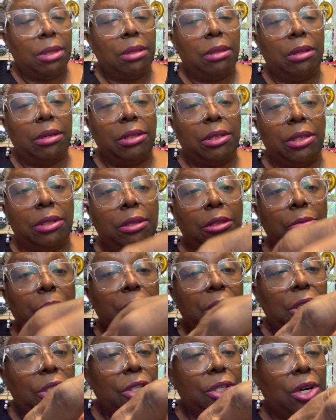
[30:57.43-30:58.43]
They're still
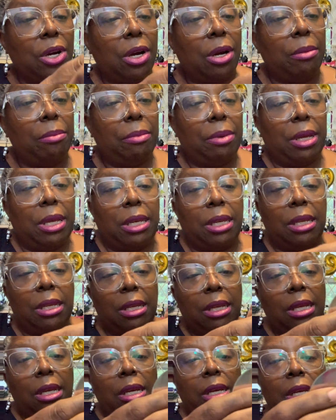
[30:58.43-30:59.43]
pretty sharp, but
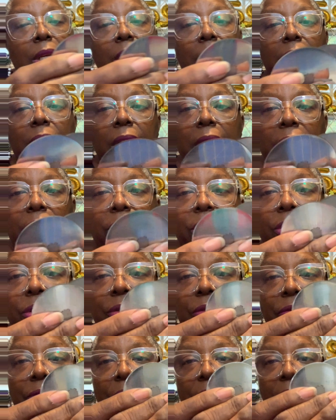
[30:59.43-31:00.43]
I
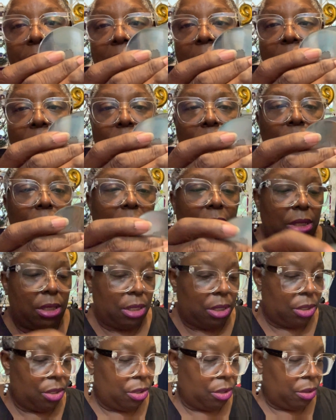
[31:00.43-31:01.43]
couldn't figure out what
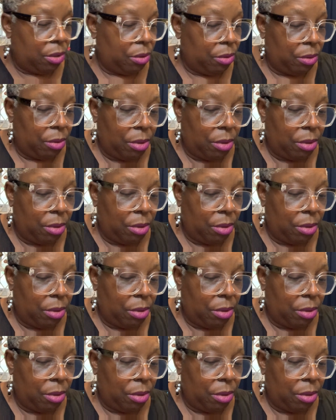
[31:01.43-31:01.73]
to do